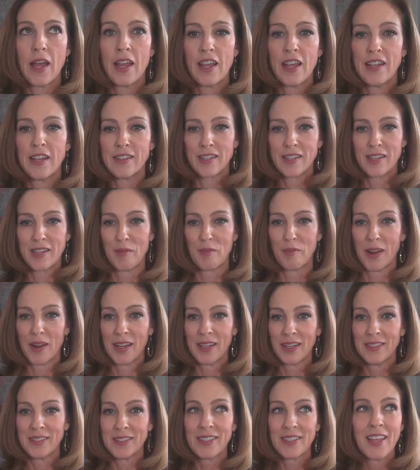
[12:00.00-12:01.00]
in some
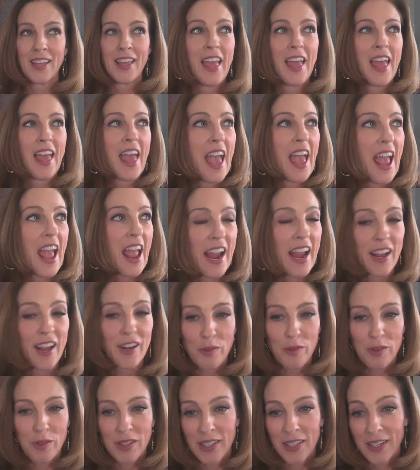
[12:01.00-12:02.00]
ways and
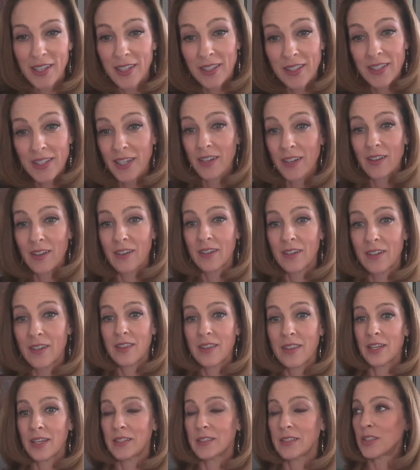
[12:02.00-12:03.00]
really clear
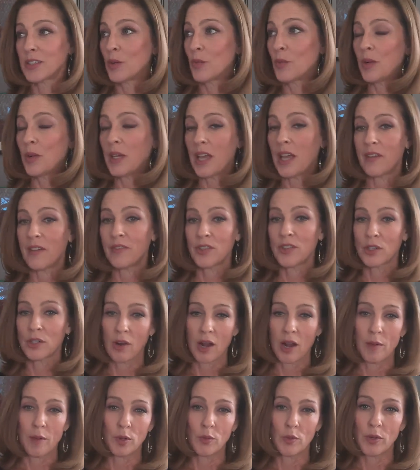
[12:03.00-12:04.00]
things that we have to
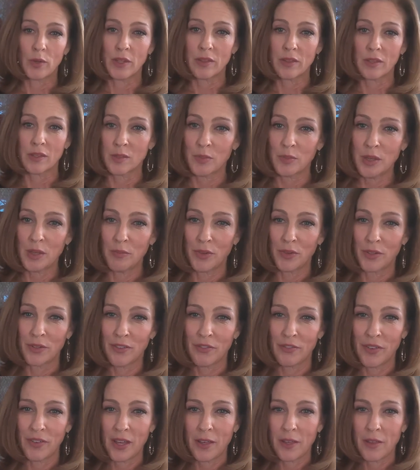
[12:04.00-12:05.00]
grapple with as people of
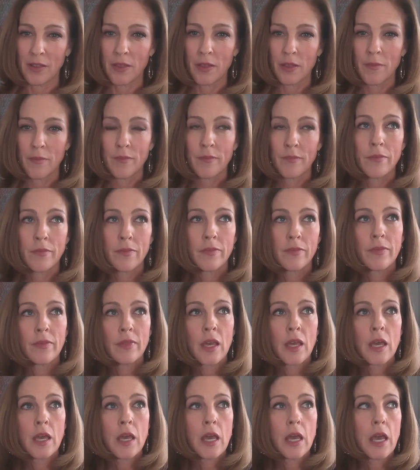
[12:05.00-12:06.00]
faith.
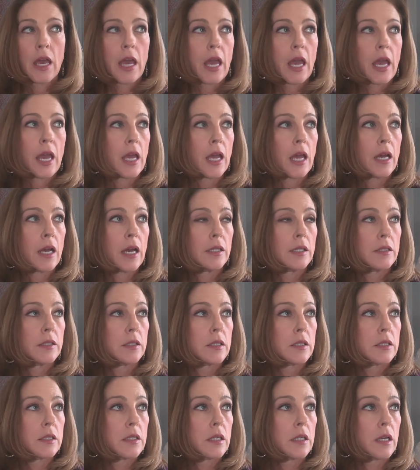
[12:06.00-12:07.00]

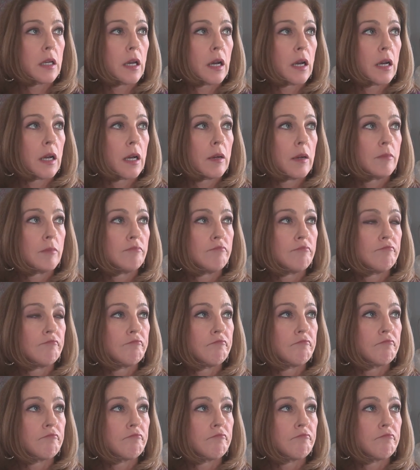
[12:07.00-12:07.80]
And I